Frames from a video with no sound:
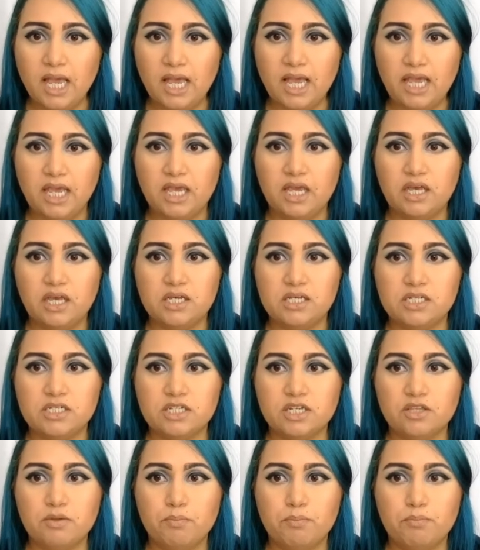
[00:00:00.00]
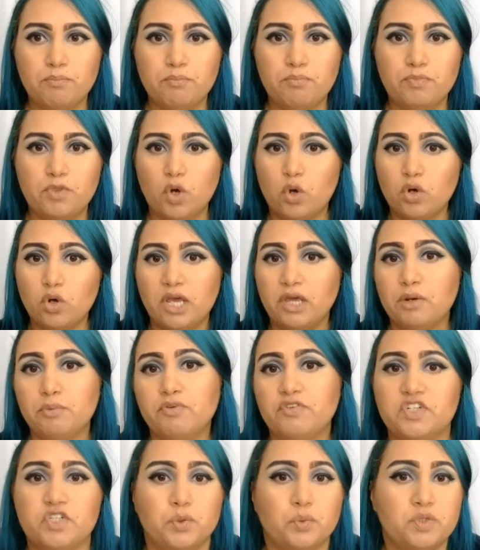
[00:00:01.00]
And the whole county
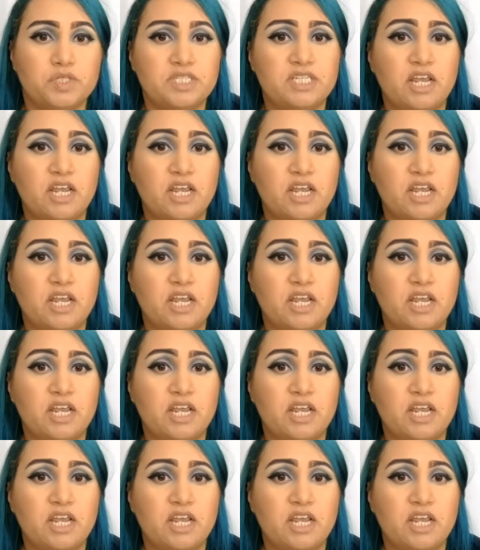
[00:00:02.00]
provision was